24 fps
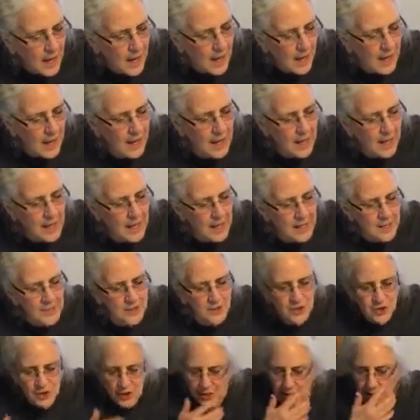a
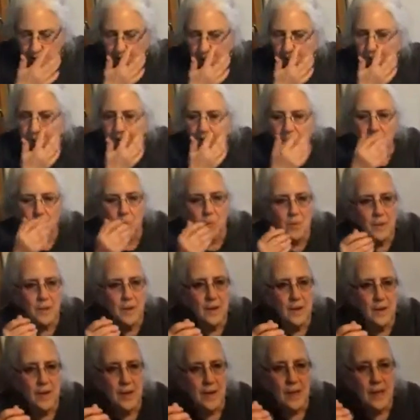gentle soap.
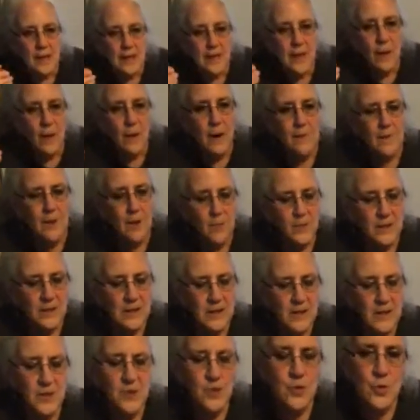Now I'm not
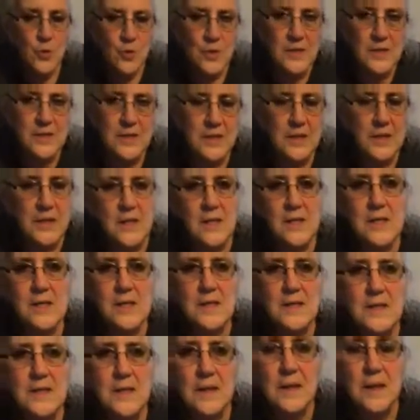really endorsing
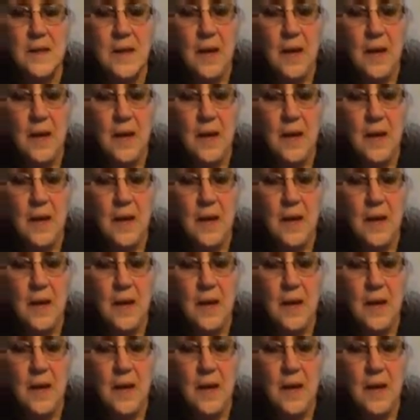this,